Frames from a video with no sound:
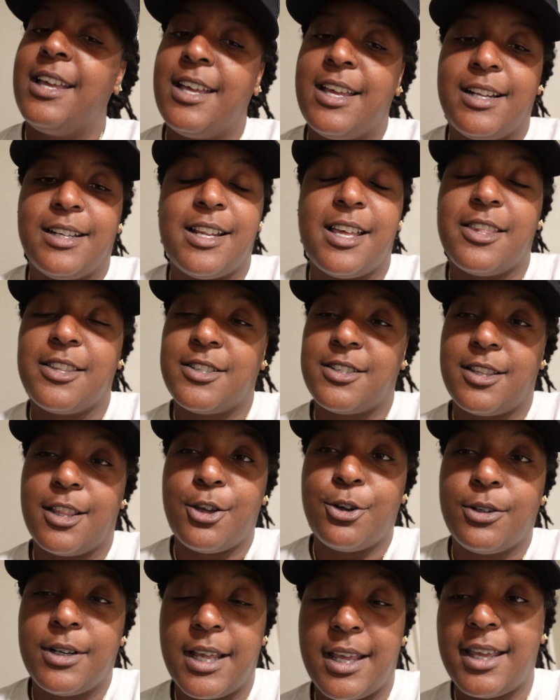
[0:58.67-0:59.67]
another
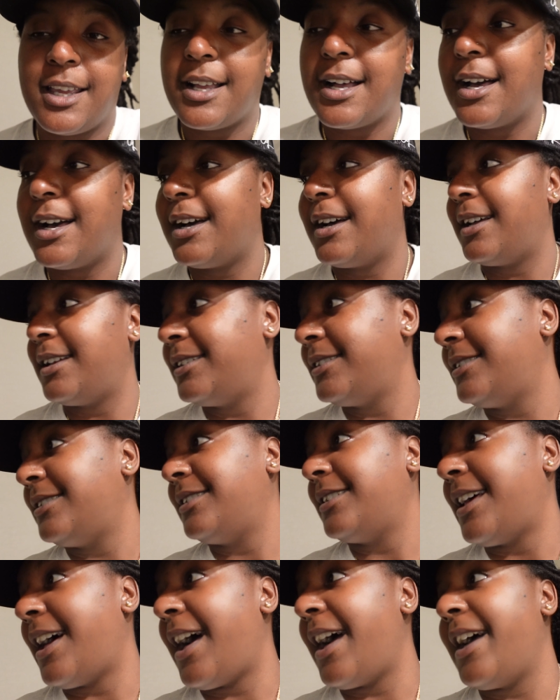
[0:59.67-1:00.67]
slow day, guys.
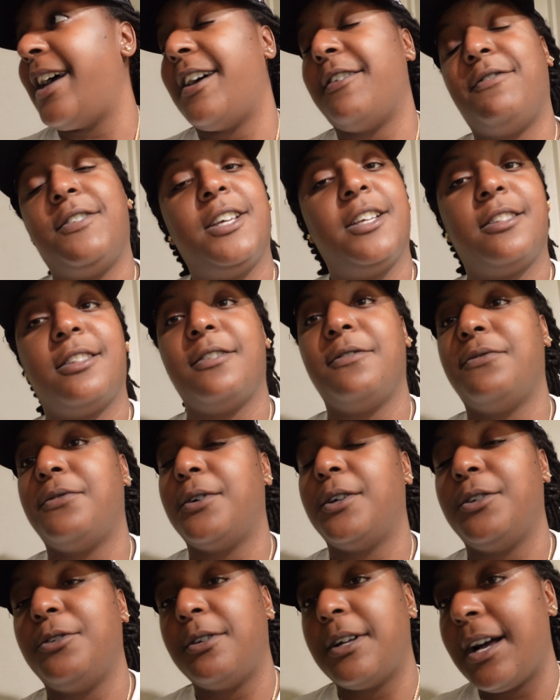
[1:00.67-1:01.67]
I have nothing
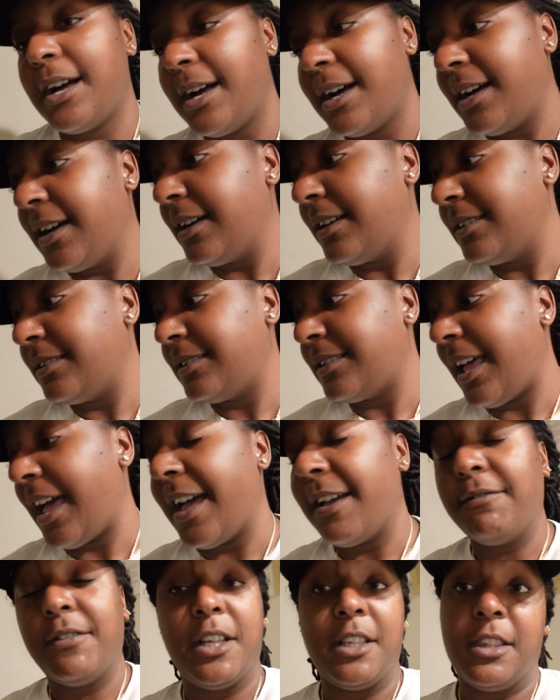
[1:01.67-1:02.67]
for you guys. I
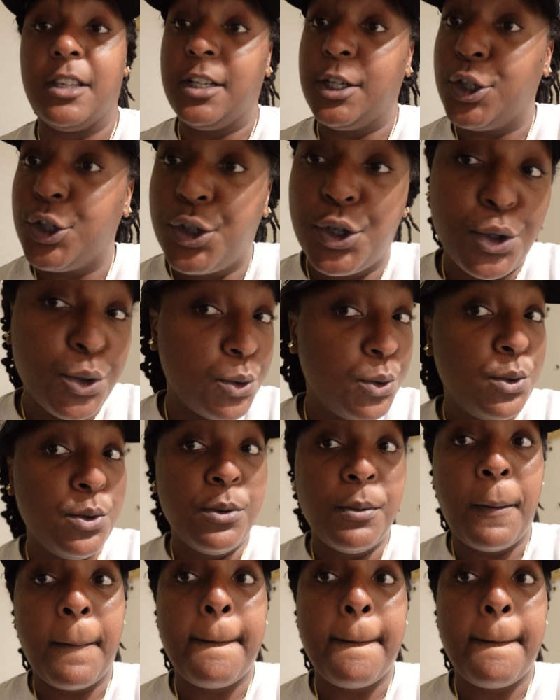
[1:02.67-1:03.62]
have nothing to do,